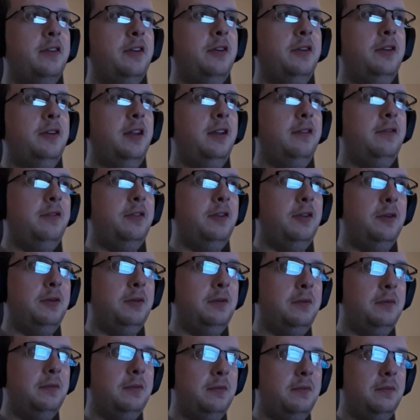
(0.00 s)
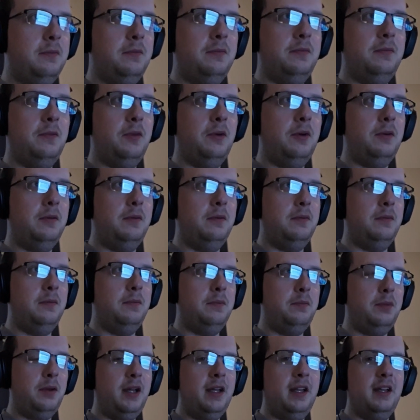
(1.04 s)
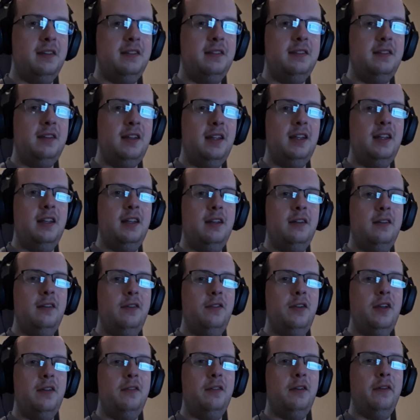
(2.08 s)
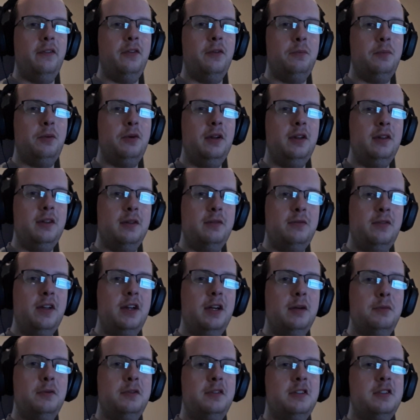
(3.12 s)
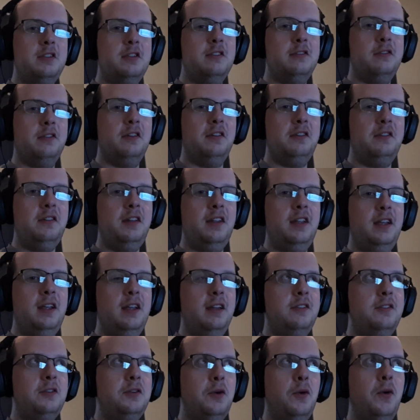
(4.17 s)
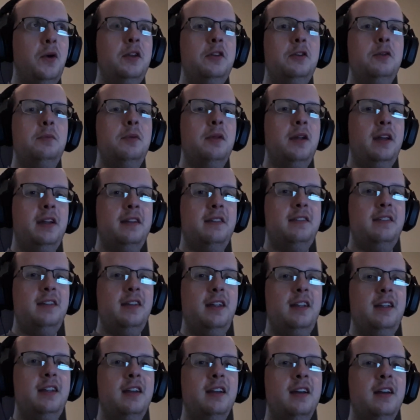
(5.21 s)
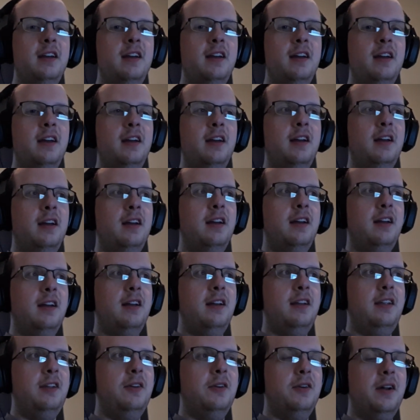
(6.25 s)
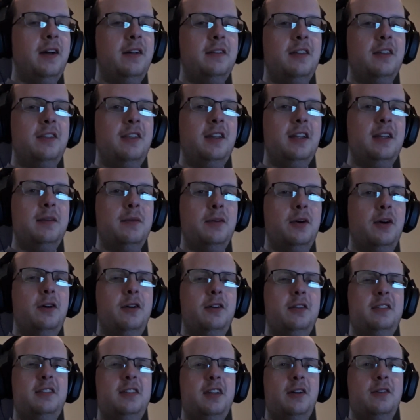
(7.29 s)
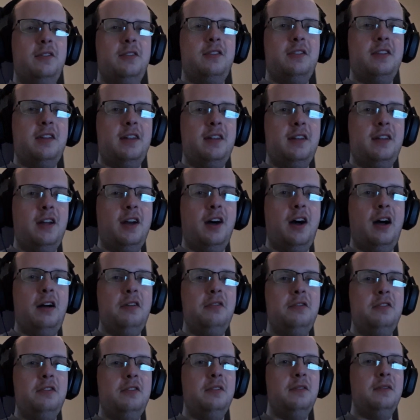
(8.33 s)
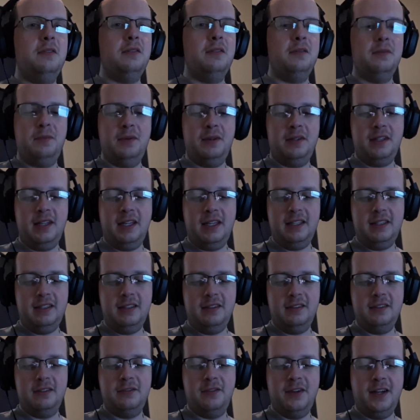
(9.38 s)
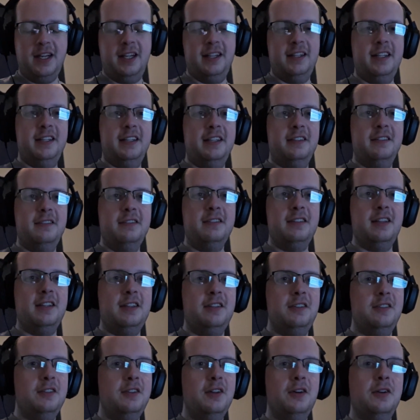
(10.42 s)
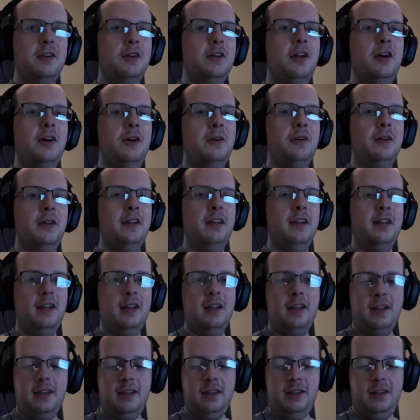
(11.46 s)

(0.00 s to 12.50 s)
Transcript: saxophone, if you play a C, if you're putting the finger positions for a C, it's going to play a C. You don't have to think of, oh, it sounds slightly off. But like violin, like, no.